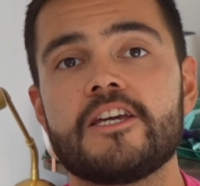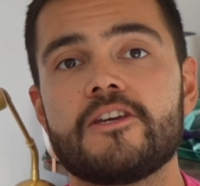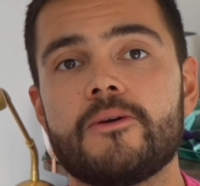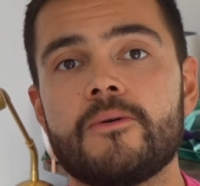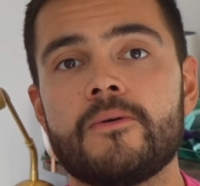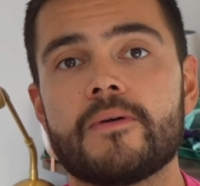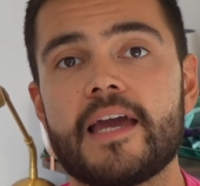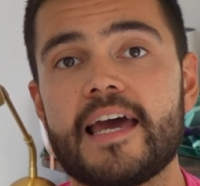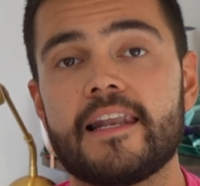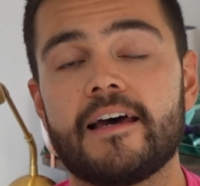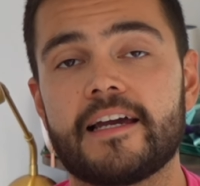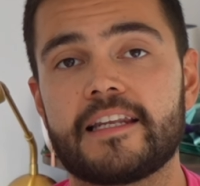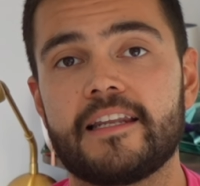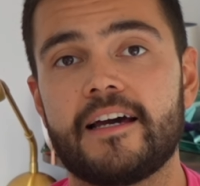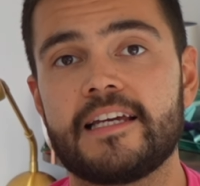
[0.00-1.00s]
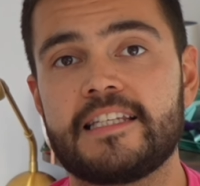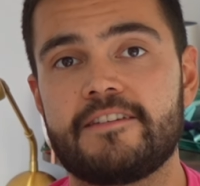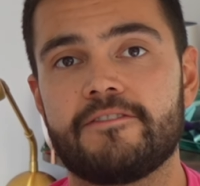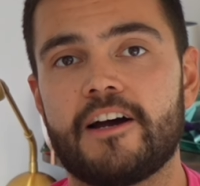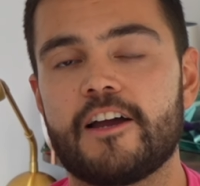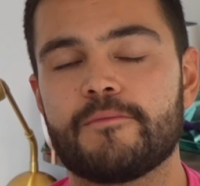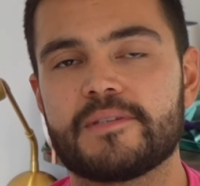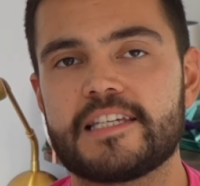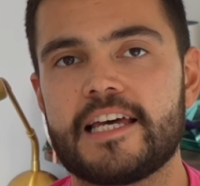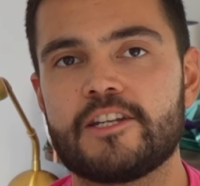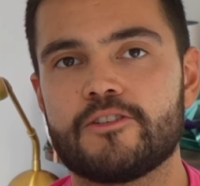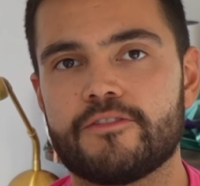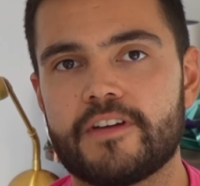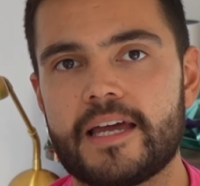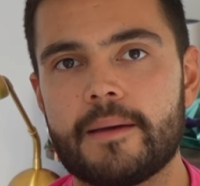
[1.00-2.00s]
You get like
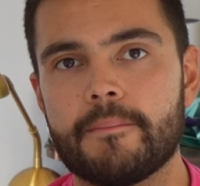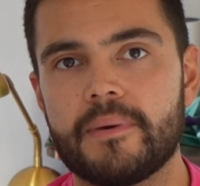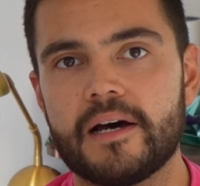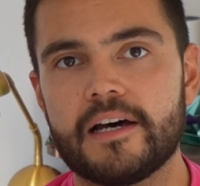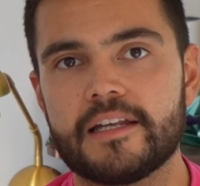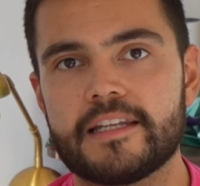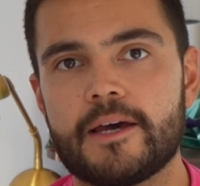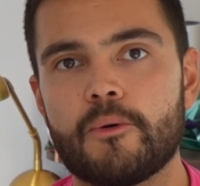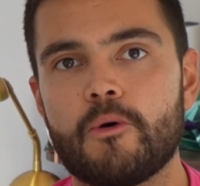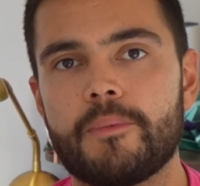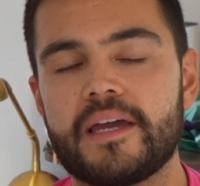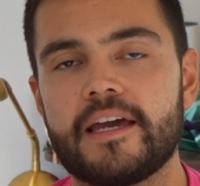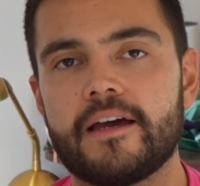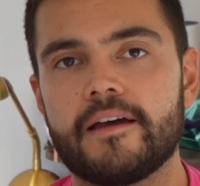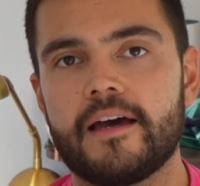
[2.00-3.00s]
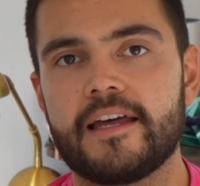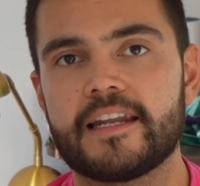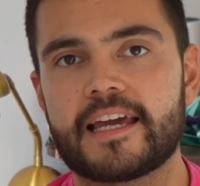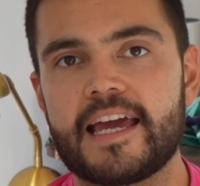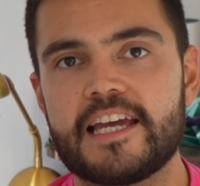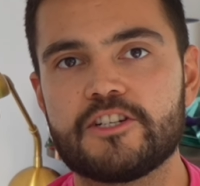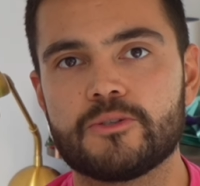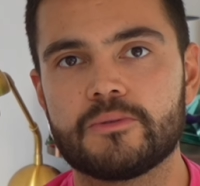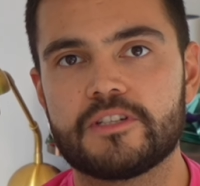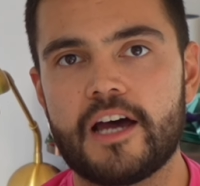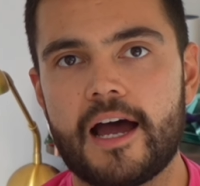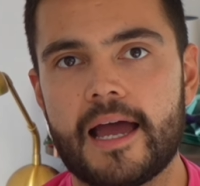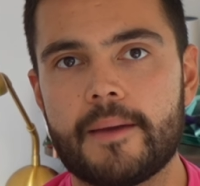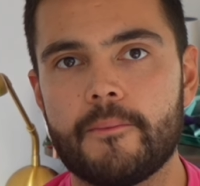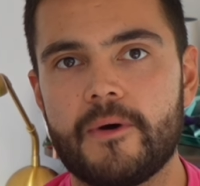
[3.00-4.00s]
95% of it, but there will be an occasional
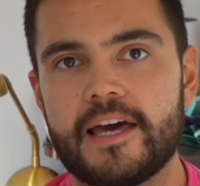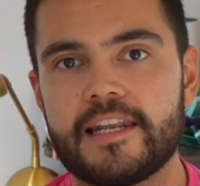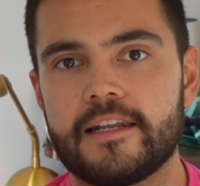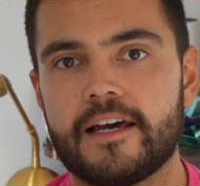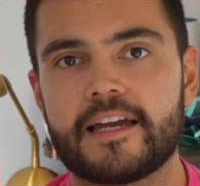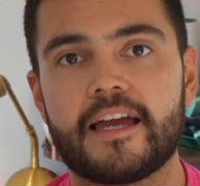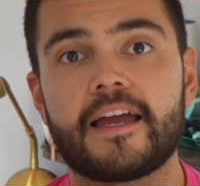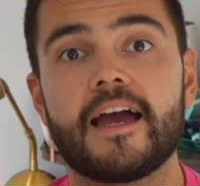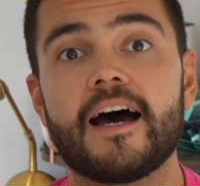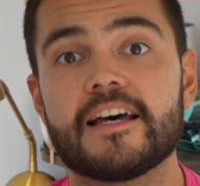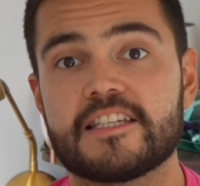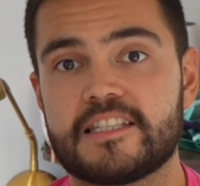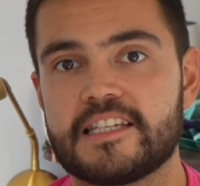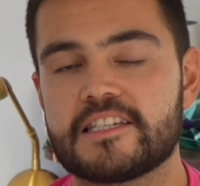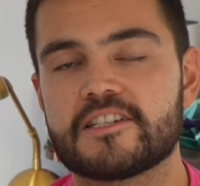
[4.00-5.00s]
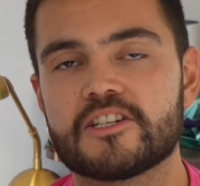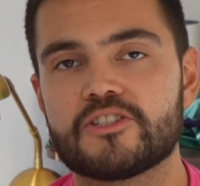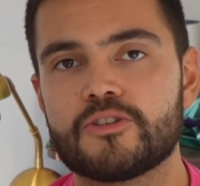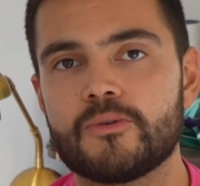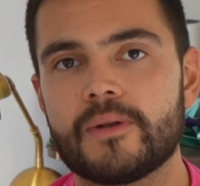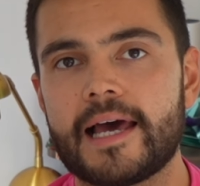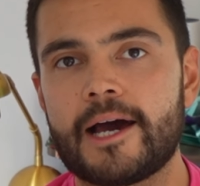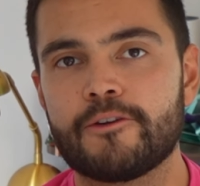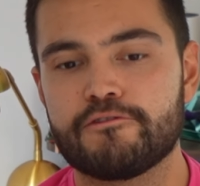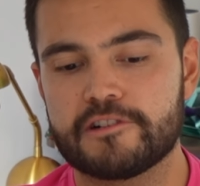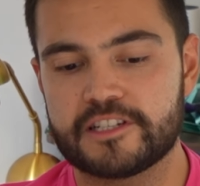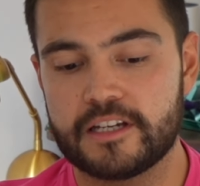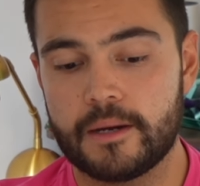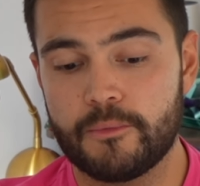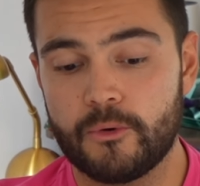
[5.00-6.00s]
time when like a gust is just too loud, for
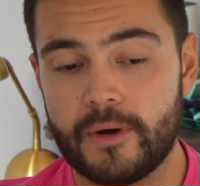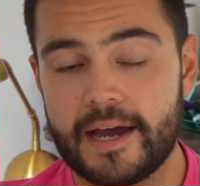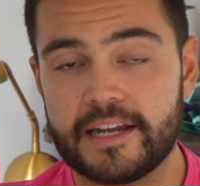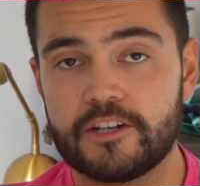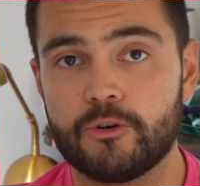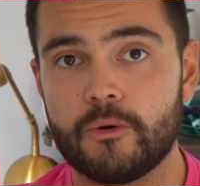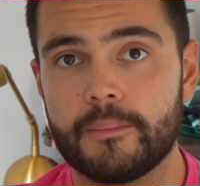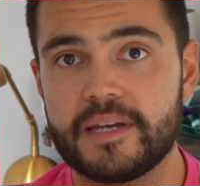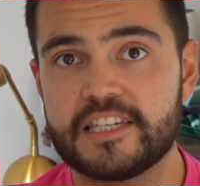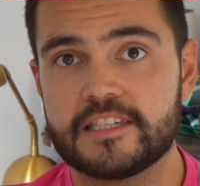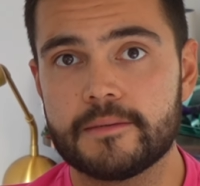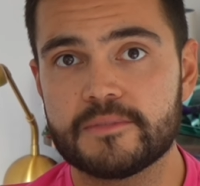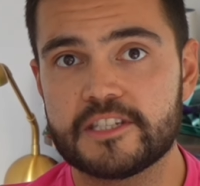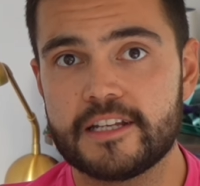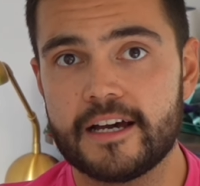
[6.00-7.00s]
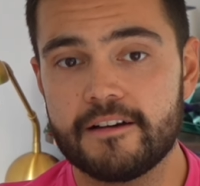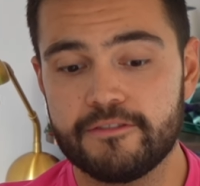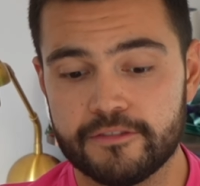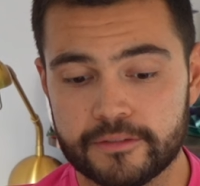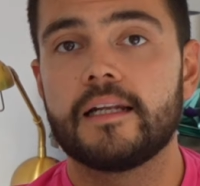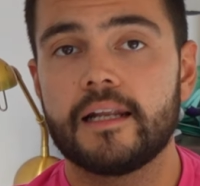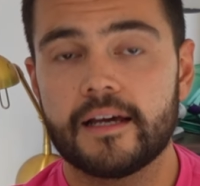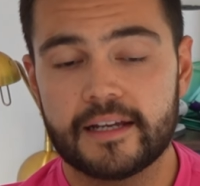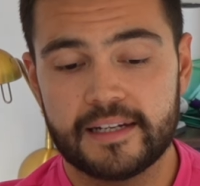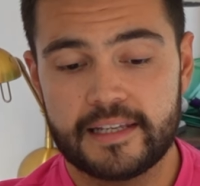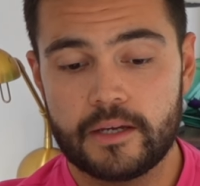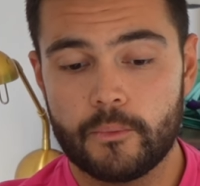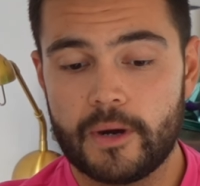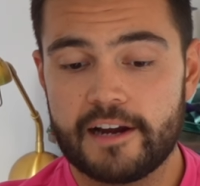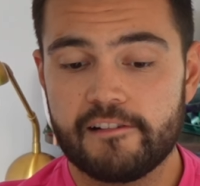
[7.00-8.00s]
example, and you'll miss some stuff.
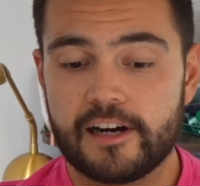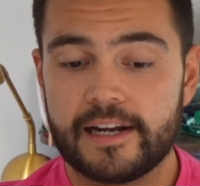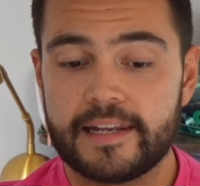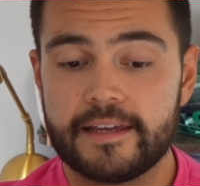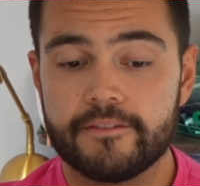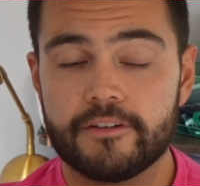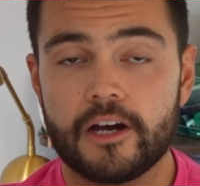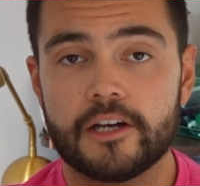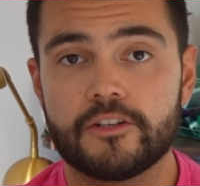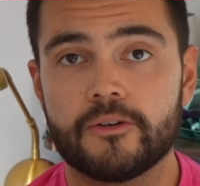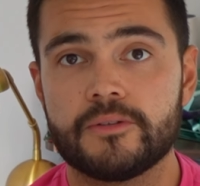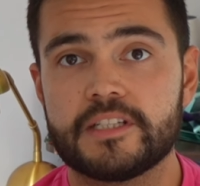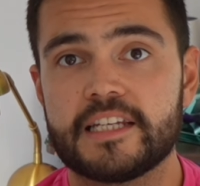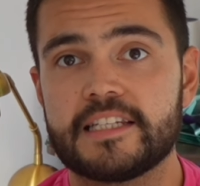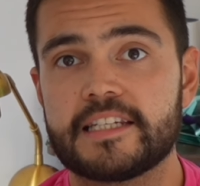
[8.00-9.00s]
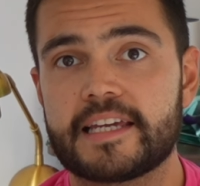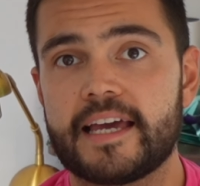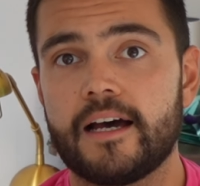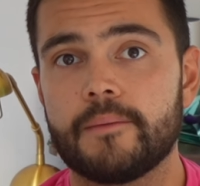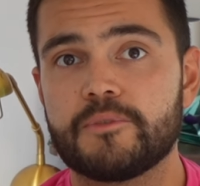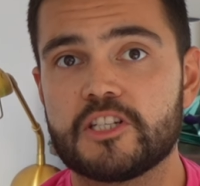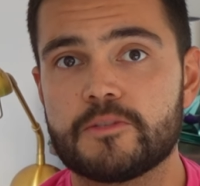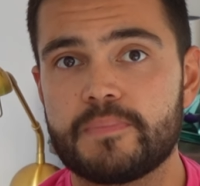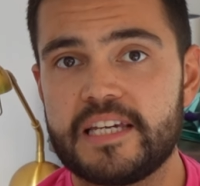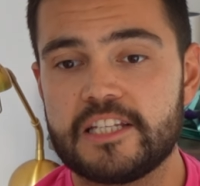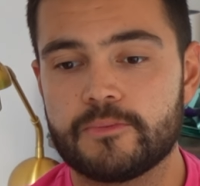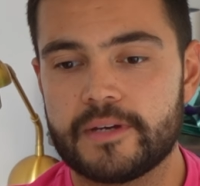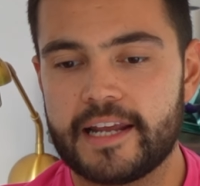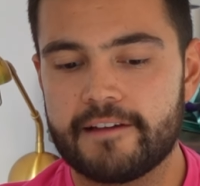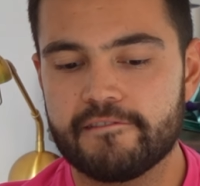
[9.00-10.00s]
Luckily, where I live, I don't tend to get up to
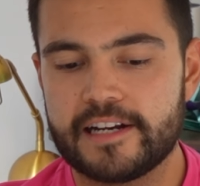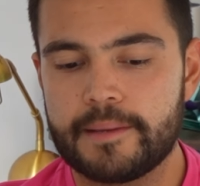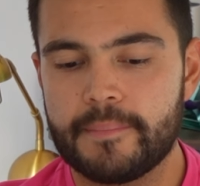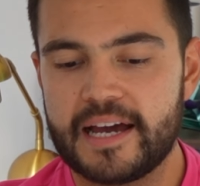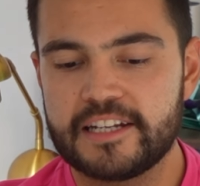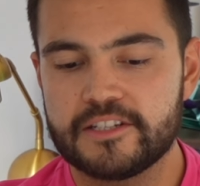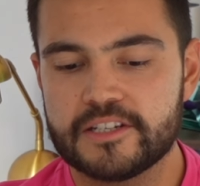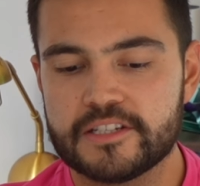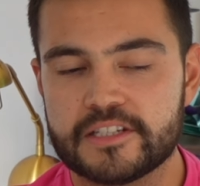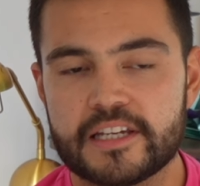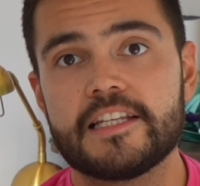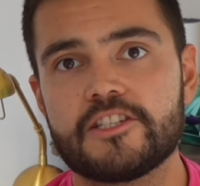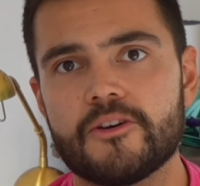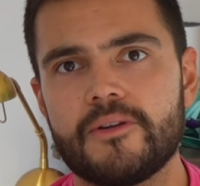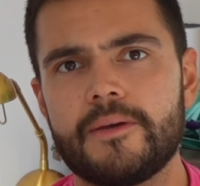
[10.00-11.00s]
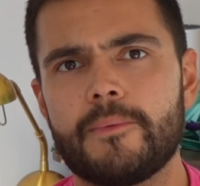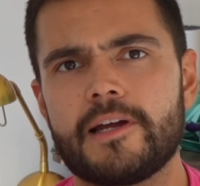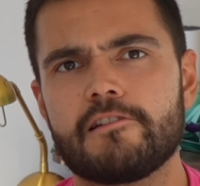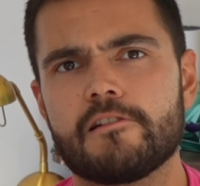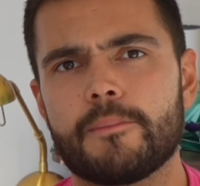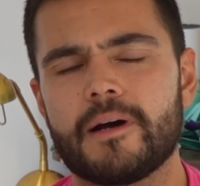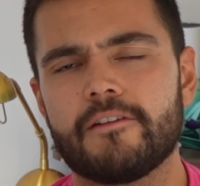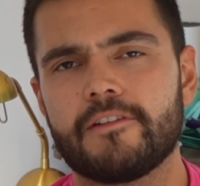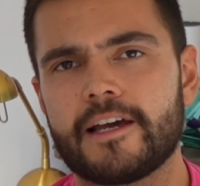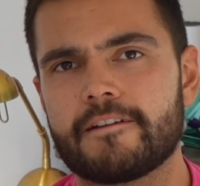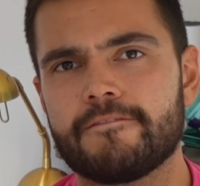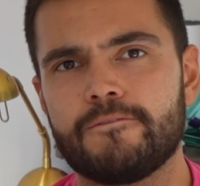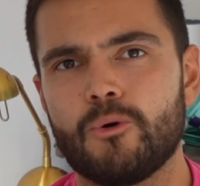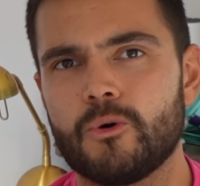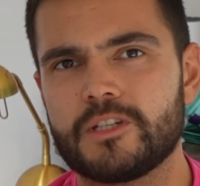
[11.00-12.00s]
speeds where that really matters. It's only when you're above like
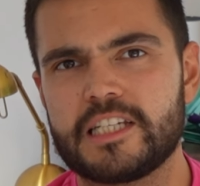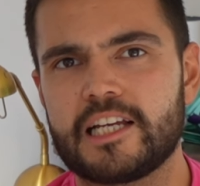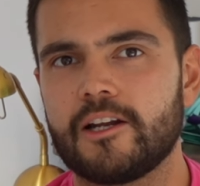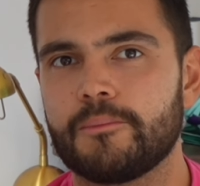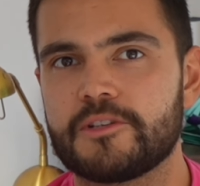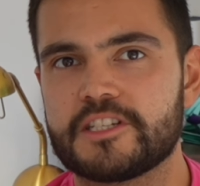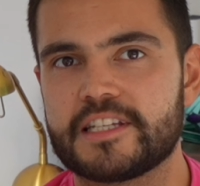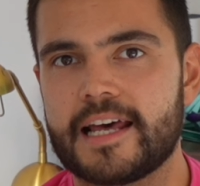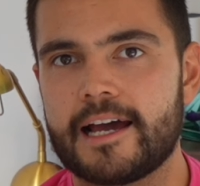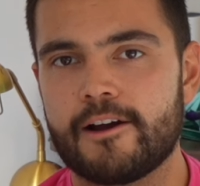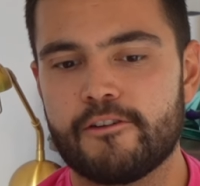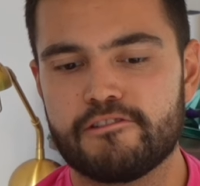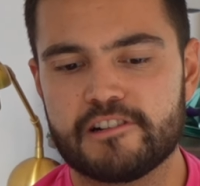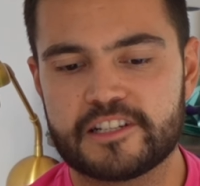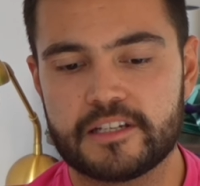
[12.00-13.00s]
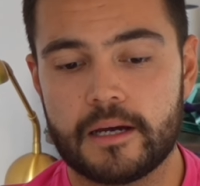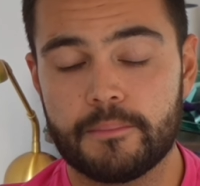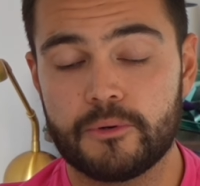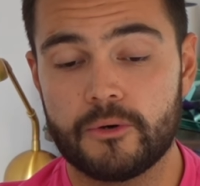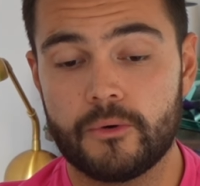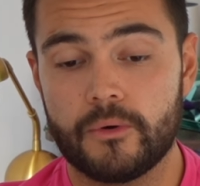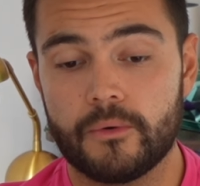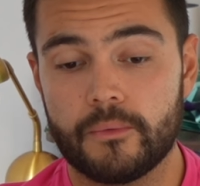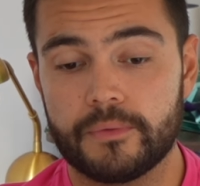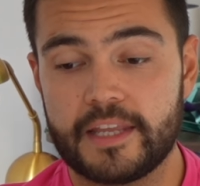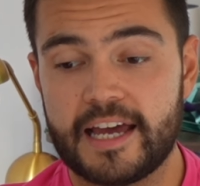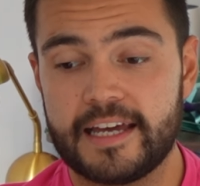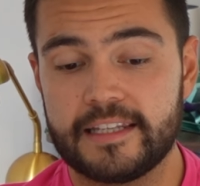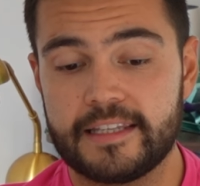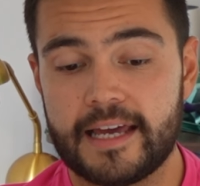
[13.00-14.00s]
40 kilometers an hour, for example,
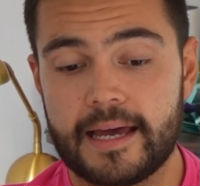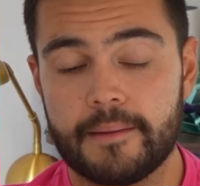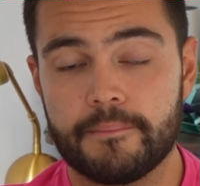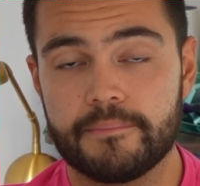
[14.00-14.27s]
that